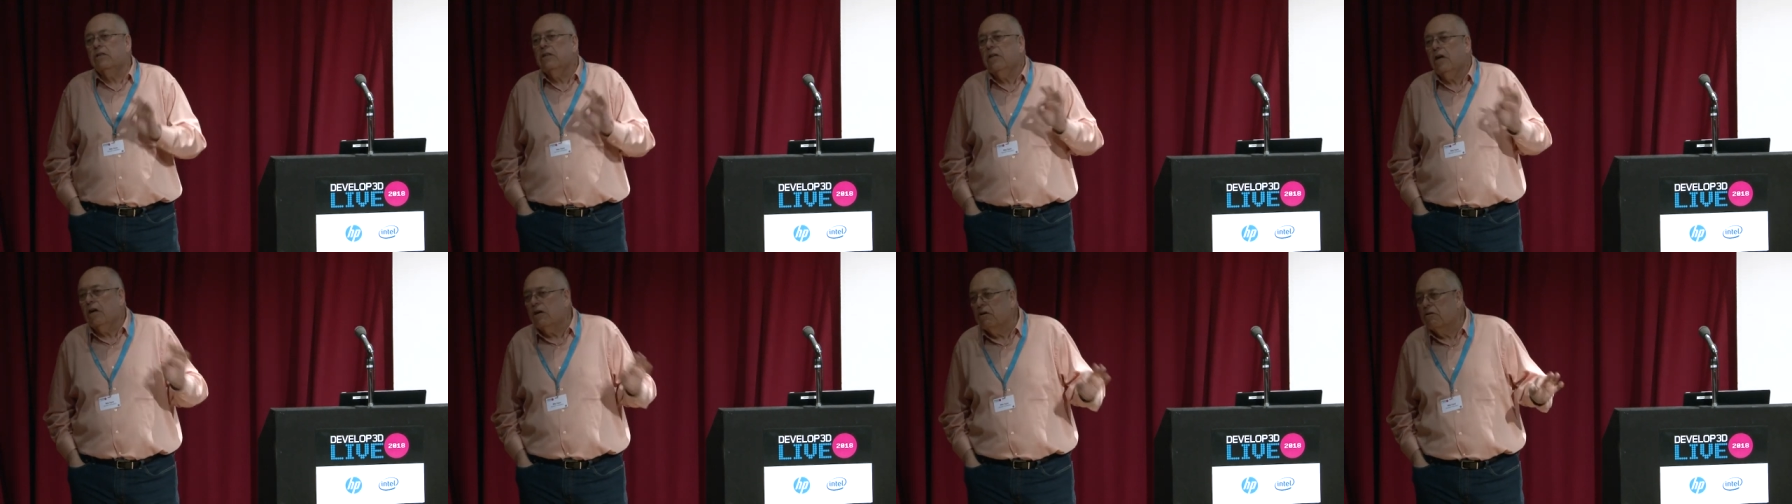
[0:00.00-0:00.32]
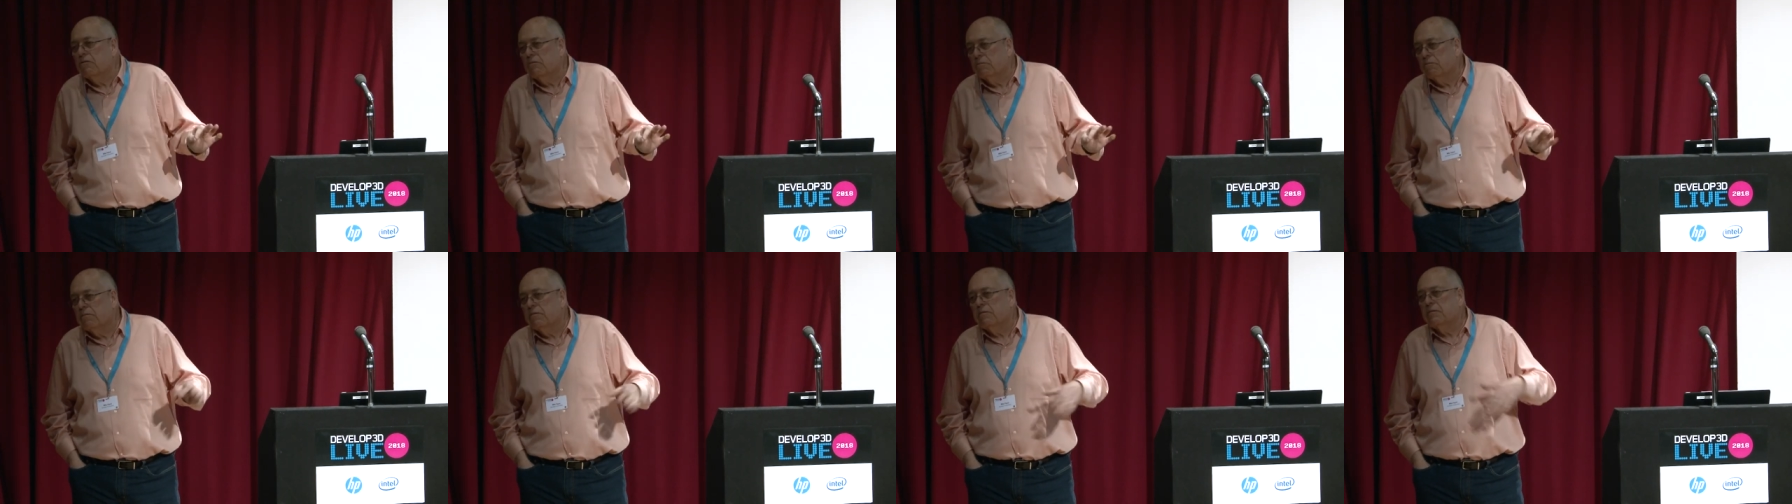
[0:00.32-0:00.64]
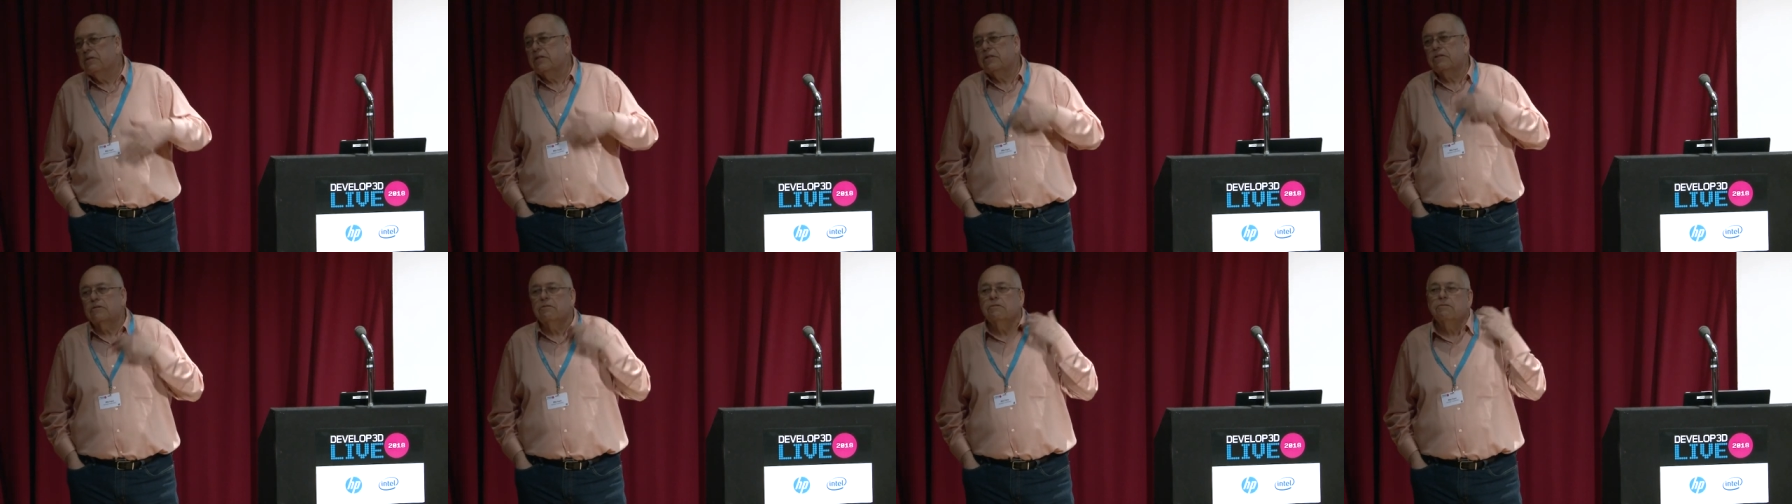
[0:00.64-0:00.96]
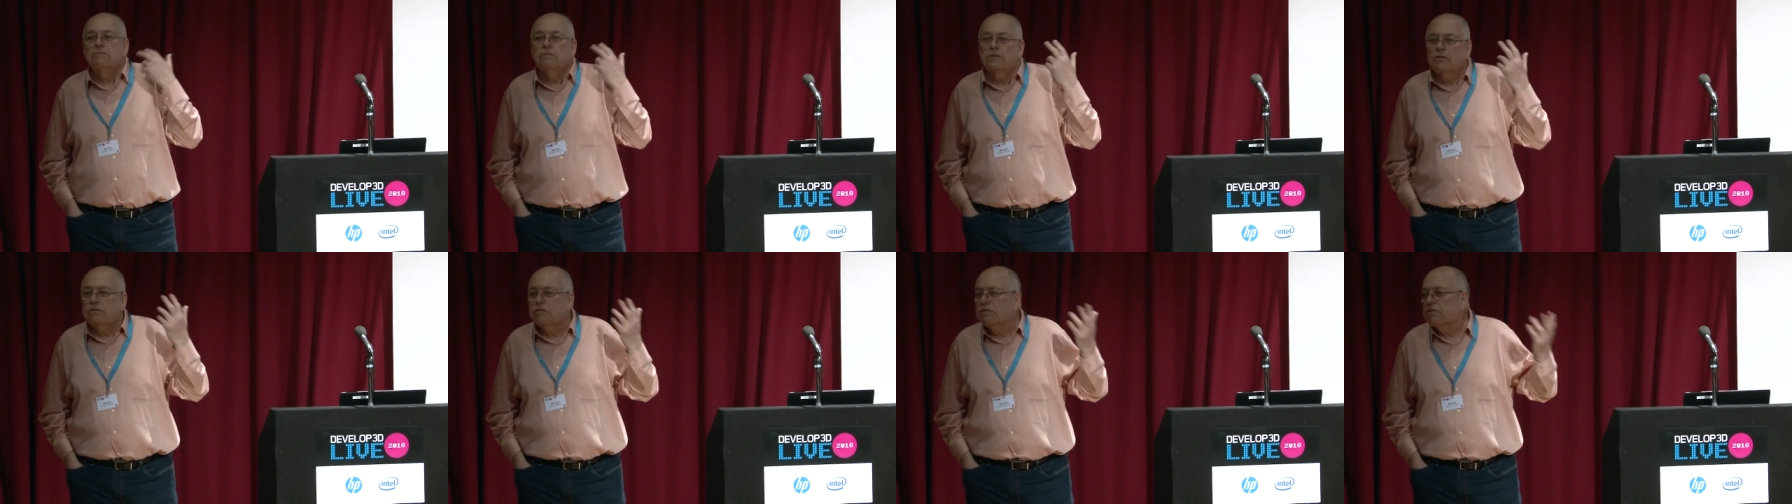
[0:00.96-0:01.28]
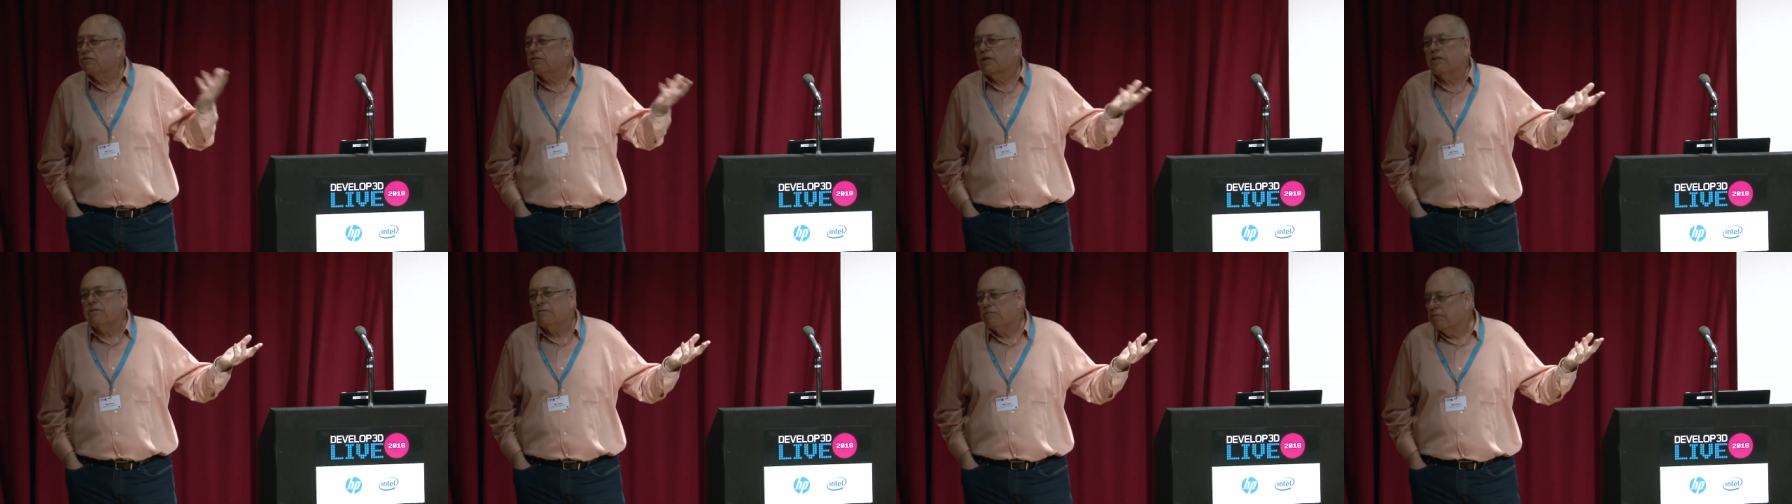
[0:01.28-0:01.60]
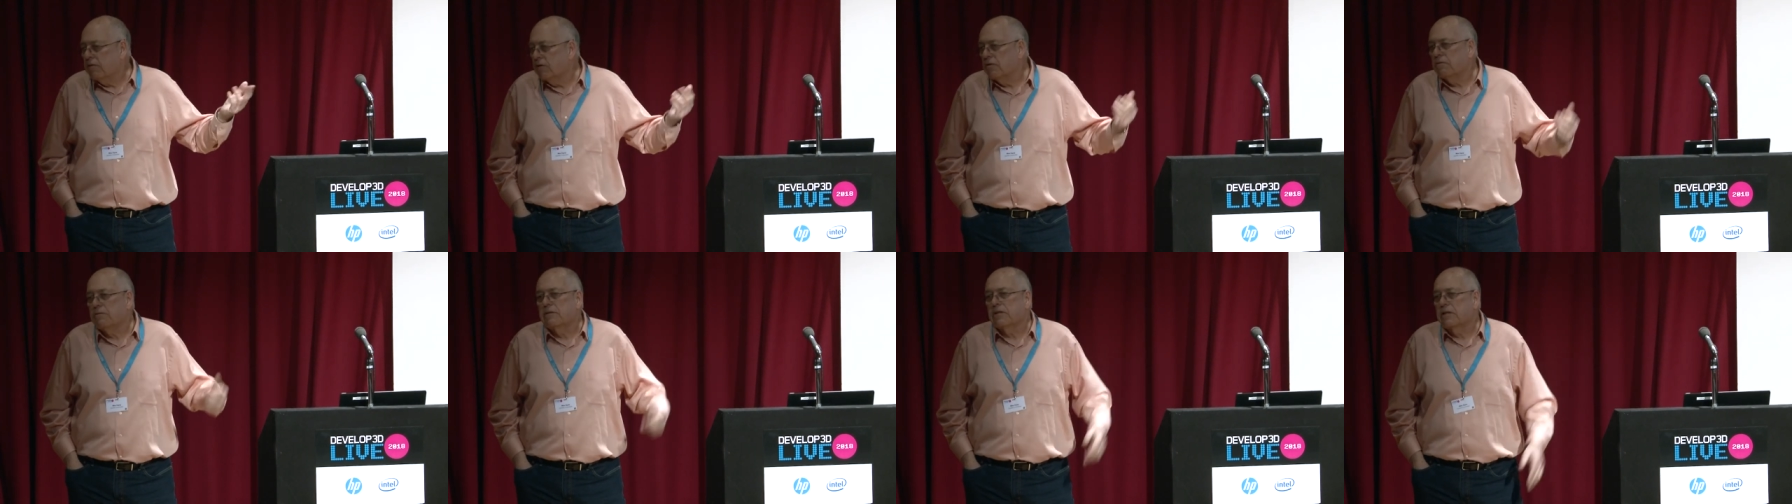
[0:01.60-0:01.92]
No, we do the
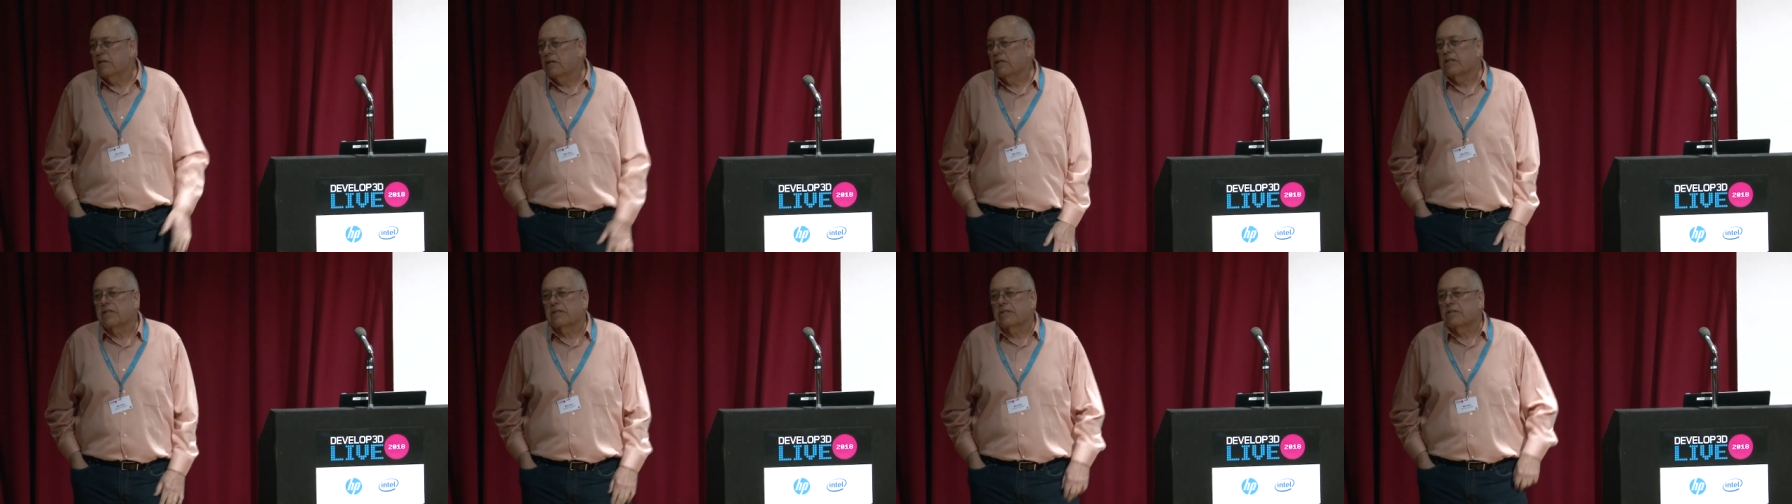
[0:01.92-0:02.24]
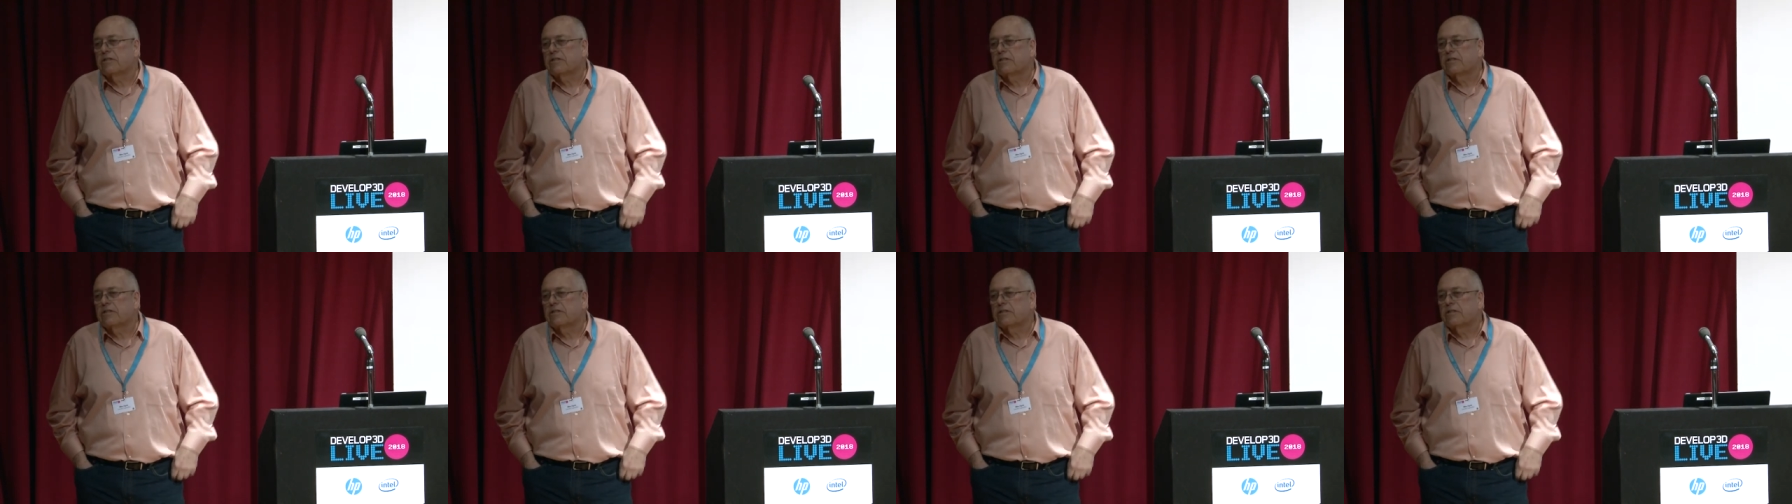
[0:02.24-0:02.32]
straightforward things.